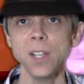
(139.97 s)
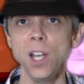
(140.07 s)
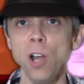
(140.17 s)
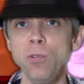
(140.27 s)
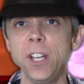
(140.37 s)

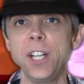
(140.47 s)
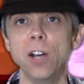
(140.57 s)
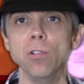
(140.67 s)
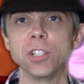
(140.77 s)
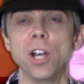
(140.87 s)
Okie
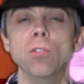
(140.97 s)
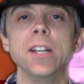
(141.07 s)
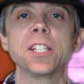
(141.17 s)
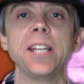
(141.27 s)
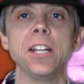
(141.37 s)
doke, so
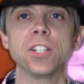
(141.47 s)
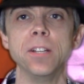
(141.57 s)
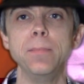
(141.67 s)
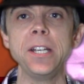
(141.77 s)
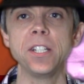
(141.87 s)
let's get to
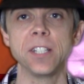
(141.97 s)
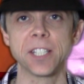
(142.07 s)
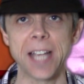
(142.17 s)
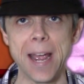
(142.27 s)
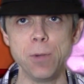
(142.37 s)
the meat of the
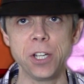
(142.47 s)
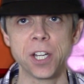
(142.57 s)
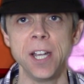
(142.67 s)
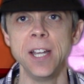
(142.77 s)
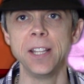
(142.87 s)
sandwich,